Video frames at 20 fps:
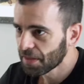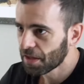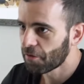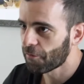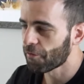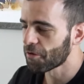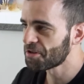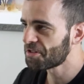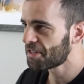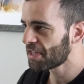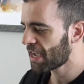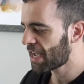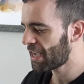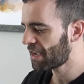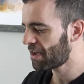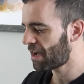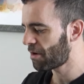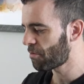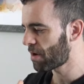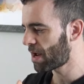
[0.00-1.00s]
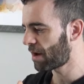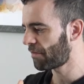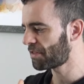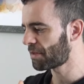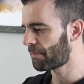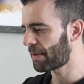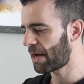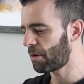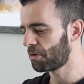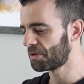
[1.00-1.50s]
First thing I got right off the
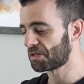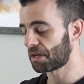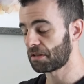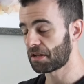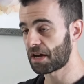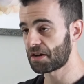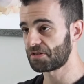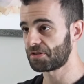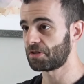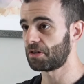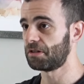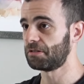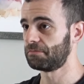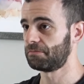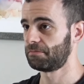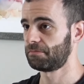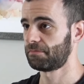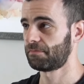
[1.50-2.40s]
bat was a lot of salt.